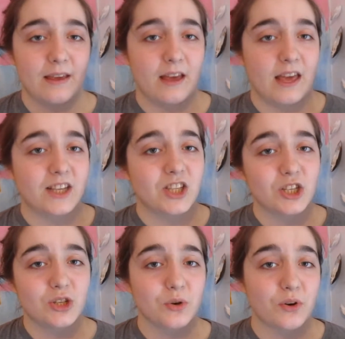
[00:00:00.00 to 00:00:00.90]
It's the
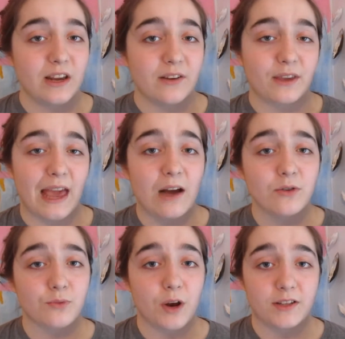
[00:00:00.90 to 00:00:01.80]
story of Count
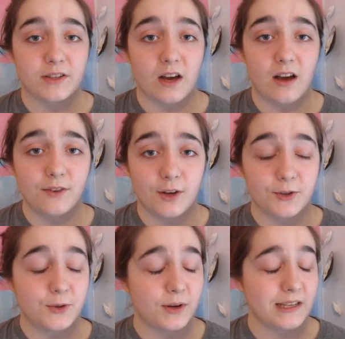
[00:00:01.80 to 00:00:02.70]
Rostov,
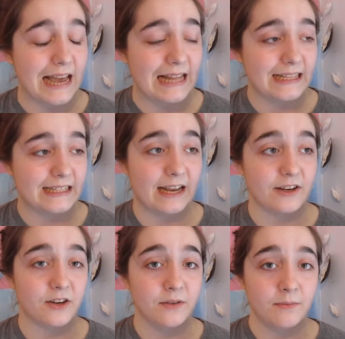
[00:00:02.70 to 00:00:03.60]
also known as
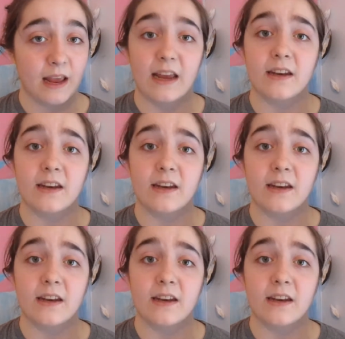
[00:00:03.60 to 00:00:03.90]
Alexander, and